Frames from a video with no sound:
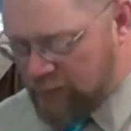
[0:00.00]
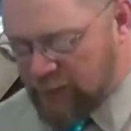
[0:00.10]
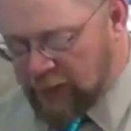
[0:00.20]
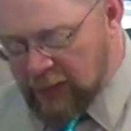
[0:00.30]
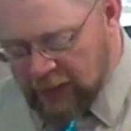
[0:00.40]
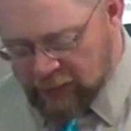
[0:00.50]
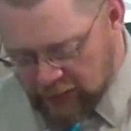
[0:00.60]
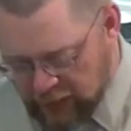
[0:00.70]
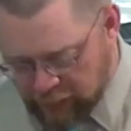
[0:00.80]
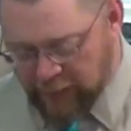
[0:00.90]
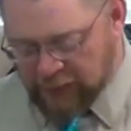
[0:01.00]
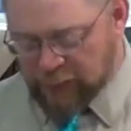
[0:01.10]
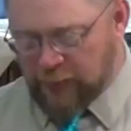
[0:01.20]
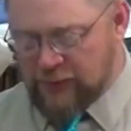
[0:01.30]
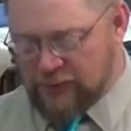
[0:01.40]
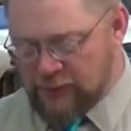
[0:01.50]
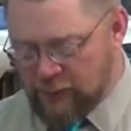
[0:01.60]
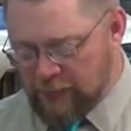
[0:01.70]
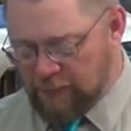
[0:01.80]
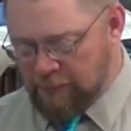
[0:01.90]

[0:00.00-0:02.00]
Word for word: field. He's, he's picture preaching to him.